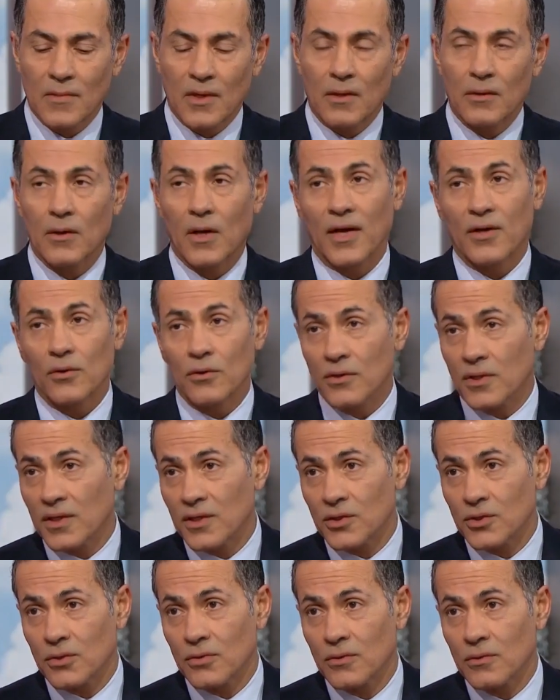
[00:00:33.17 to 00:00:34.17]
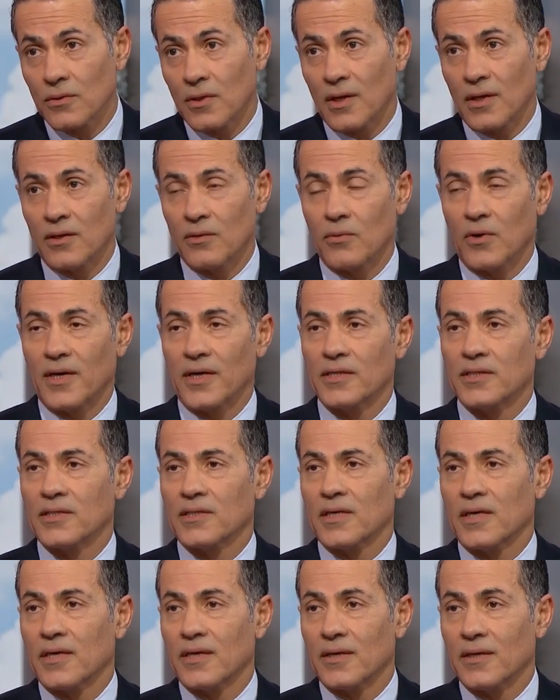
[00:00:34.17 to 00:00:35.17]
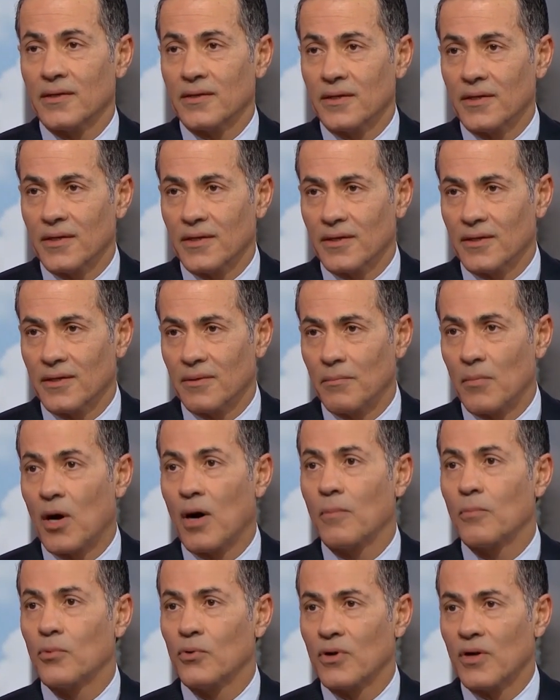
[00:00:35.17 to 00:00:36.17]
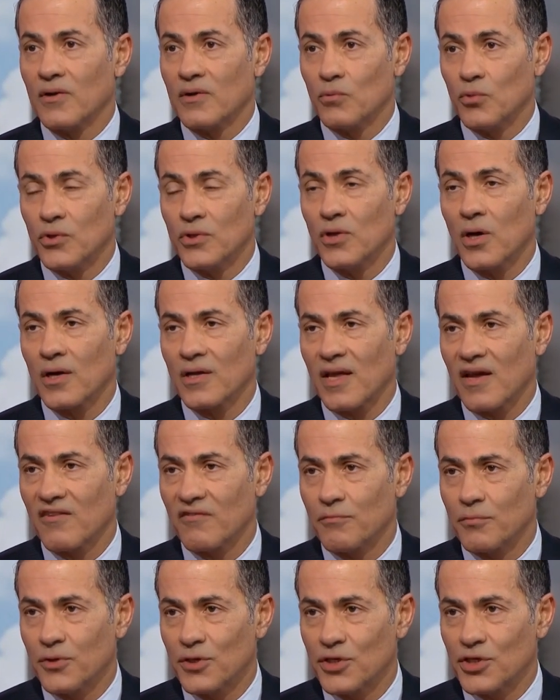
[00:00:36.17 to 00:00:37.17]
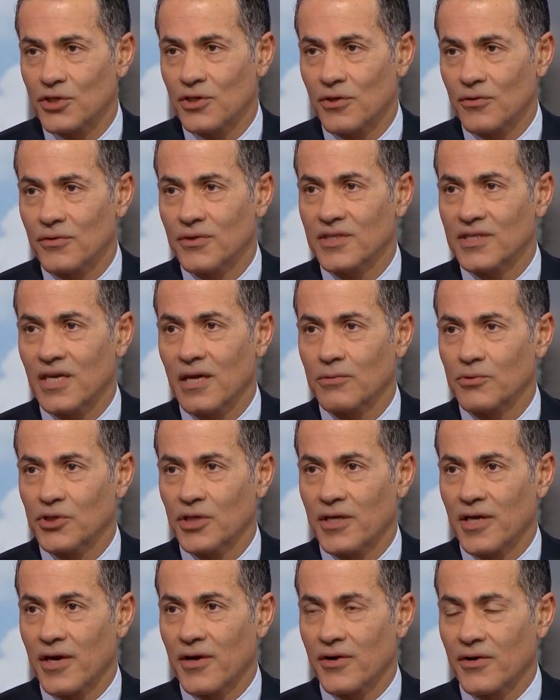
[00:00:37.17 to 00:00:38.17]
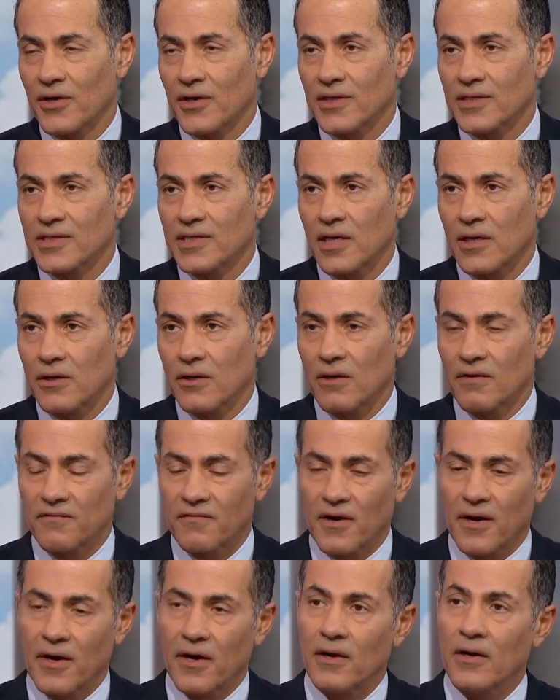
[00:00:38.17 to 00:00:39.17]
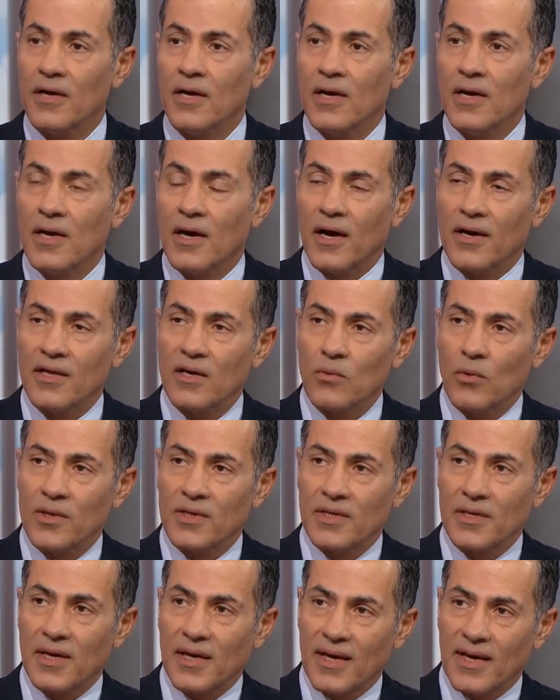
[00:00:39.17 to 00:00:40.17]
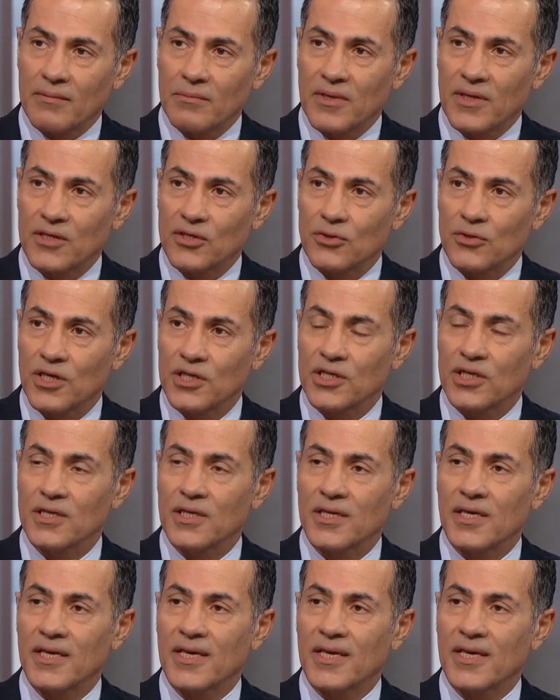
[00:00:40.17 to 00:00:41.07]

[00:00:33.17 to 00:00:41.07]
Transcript: I don't think so. Otherwise, the mob would not have breached the reception area and set it on fire. I think what the administration didn't